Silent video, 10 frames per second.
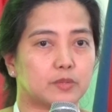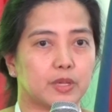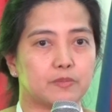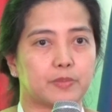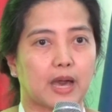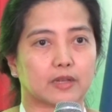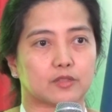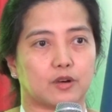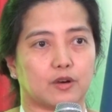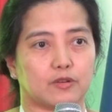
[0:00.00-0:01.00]

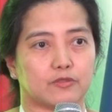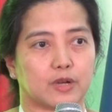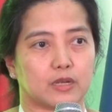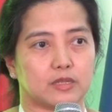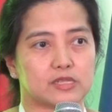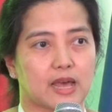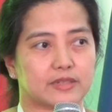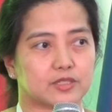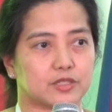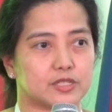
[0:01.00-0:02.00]
impact of
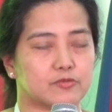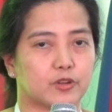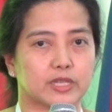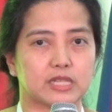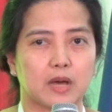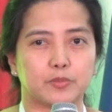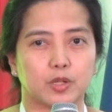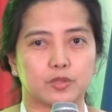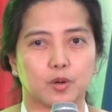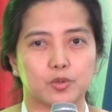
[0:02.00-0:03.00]
disasters, for
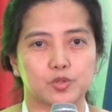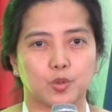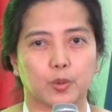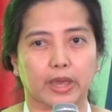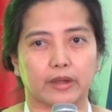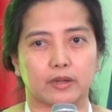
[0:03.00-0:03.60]
example, those who